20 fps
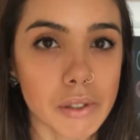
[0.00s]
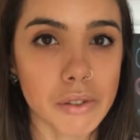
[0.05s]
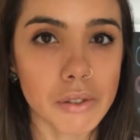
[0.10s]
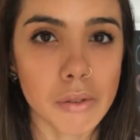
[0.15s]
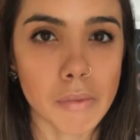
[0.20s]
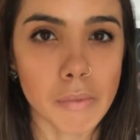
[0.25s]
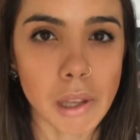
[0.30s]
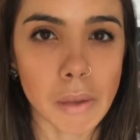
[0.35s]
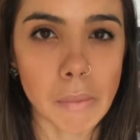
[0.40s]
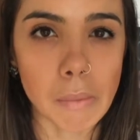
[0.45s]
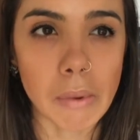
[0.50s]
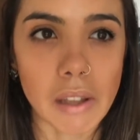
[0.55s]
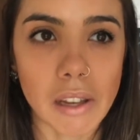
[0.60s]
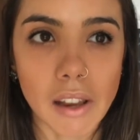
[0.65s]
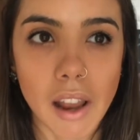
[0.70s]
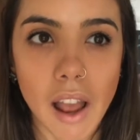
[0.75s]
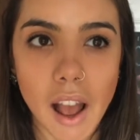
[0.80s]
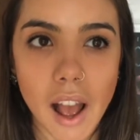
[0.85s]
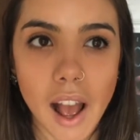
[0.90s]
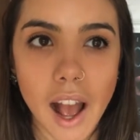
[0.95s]
happened to me,
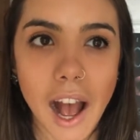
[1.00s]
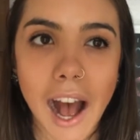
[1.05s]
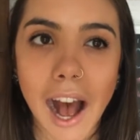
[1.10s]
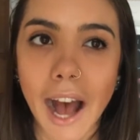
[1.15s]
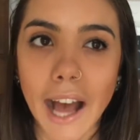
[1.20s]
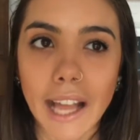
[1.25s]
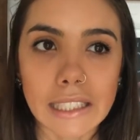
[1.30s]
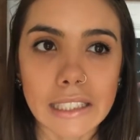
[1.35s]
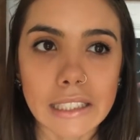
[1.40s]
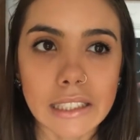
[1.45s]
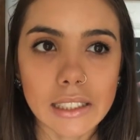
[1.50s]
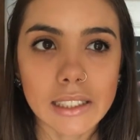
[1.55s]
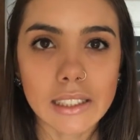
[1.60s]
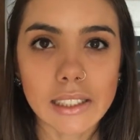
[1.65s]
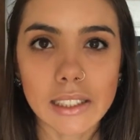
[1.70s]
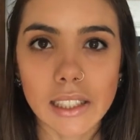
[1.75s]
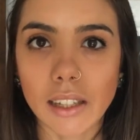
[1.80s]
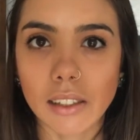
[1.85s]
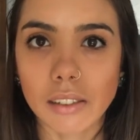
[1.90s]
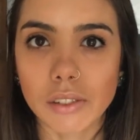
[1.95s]
but I
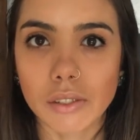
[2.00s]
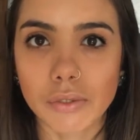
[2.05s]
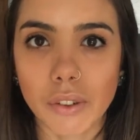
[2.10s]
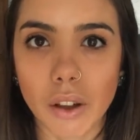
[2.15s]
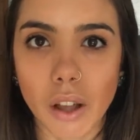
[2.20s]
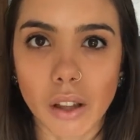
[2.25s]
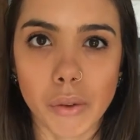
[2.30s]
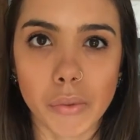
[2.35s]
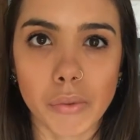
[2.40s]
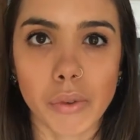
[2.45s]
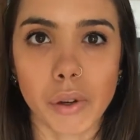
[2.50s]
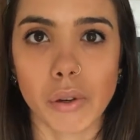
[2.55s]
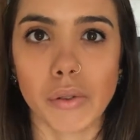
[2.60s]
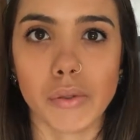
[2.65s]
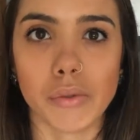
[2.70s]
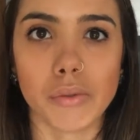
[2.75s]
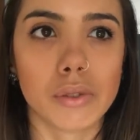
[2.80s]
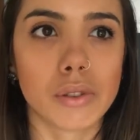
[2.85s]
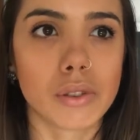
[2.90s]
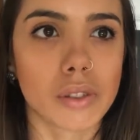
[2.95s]
didn't like to follow
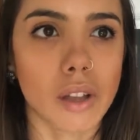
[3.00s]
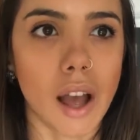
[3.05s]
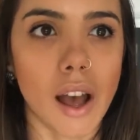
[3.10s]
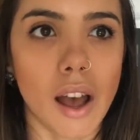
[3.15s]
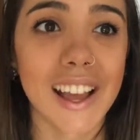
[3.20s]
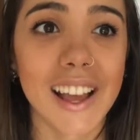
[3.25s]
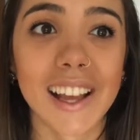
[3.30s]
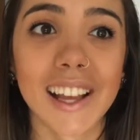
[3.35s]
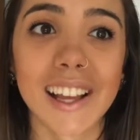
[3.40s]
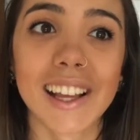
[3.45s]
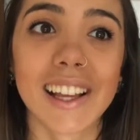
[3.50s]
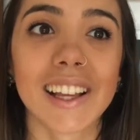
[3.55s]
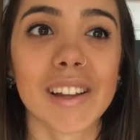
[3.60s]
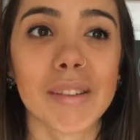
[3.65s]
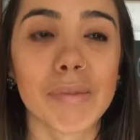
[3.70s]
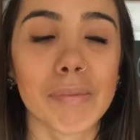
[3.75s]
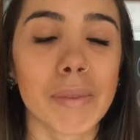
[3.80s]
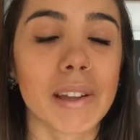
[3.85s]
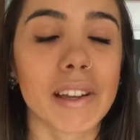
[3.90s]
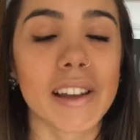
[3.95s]
rules.
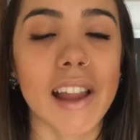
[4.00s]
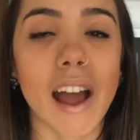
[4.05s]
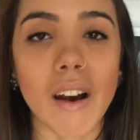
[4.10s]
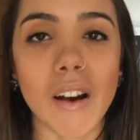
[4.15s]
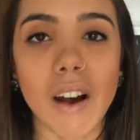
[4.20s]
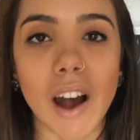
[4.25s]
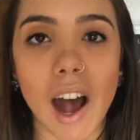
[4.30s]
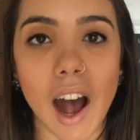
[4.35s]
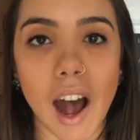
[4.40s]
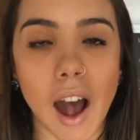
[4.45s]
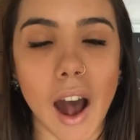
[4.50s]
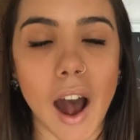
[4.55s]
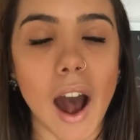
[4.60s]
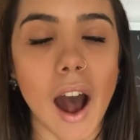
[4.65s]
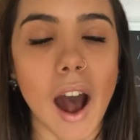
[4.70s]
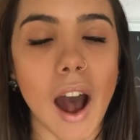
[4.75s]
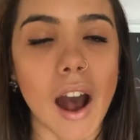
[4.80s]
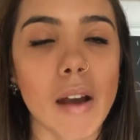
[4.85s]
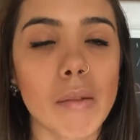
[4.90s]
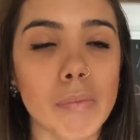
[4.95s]
But
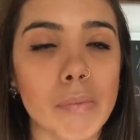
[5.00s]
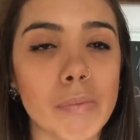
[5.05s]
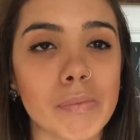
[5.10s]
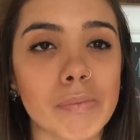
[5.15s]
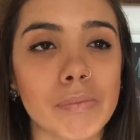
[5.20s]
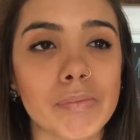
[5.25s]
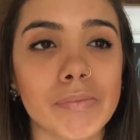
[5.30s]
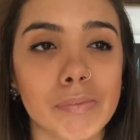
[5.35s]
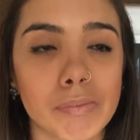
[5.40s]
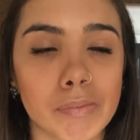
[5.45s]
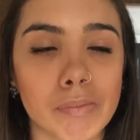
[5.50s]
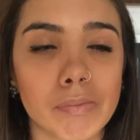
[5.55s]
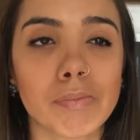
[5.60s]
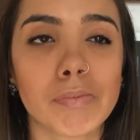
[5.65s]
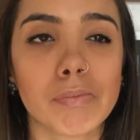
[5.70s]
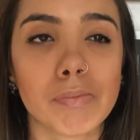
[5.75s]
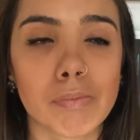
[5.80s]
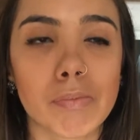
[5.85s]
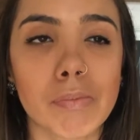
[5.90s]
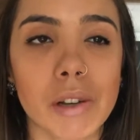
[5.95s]
now I'm
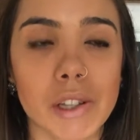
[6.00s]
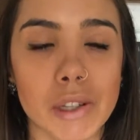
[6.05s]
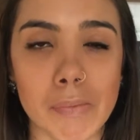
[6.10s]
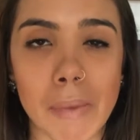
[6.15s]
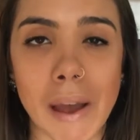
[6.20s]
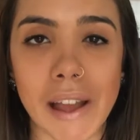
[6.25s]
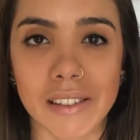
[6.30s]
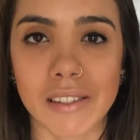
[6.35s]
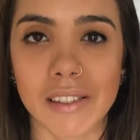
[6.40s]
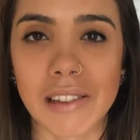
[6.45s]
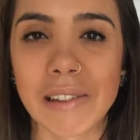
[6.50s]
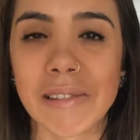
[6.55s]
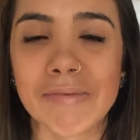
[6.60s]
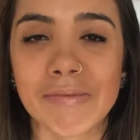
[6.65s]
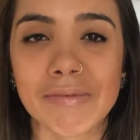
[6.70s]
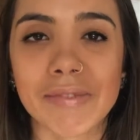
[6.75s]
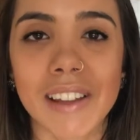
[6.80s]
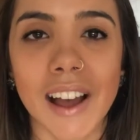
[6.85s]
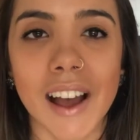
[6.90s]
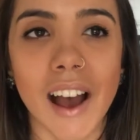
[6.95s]
much
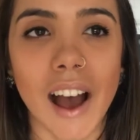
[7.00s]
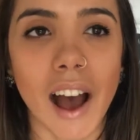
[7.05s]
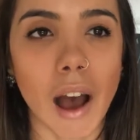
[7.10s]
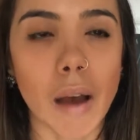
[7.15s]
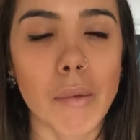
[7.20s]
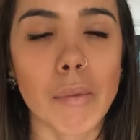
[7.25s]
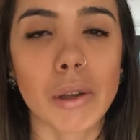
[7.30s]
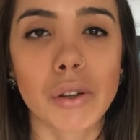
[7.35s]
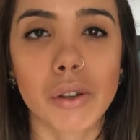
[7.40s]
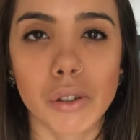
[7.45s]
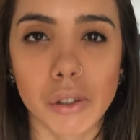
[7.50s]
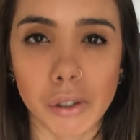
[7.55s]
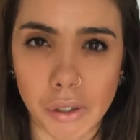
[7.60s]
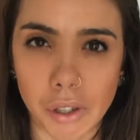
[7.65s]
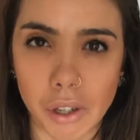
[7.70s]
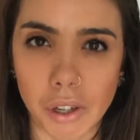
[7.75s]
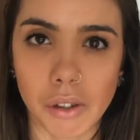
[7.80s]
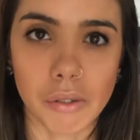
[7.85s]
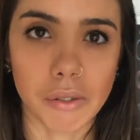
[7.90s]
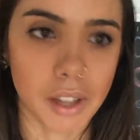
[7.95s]
better. I'm a
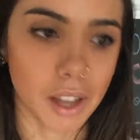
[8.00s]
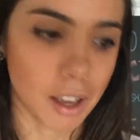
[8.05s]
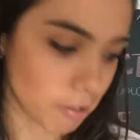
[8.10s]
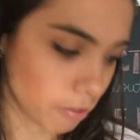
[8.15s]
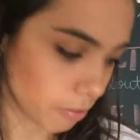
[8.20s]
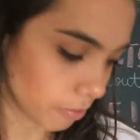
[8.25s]
good girl